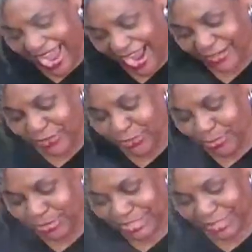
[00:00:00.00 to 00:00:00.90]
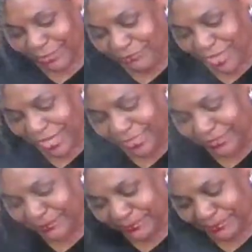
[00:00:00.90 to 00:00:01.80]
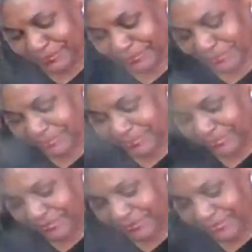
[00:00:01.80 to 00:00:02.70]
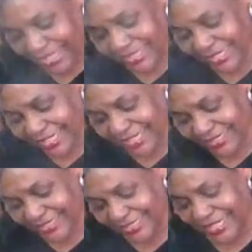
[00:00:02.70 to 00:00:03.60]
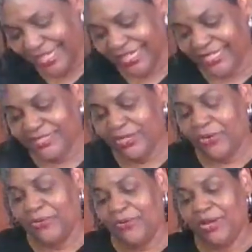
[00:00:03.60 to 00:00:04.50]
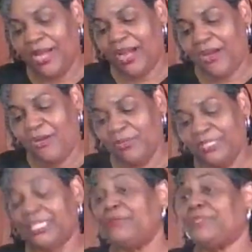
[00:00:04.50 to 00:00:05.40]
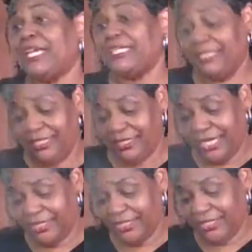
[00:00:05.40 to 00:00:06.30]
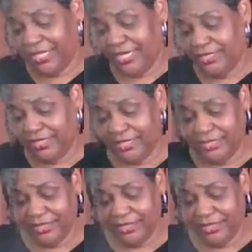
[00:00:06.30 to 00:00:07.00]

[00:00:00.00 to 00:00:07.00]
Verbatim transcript: I knew you would see it fast. Yes. So I always keep tasting, tasting, tasting.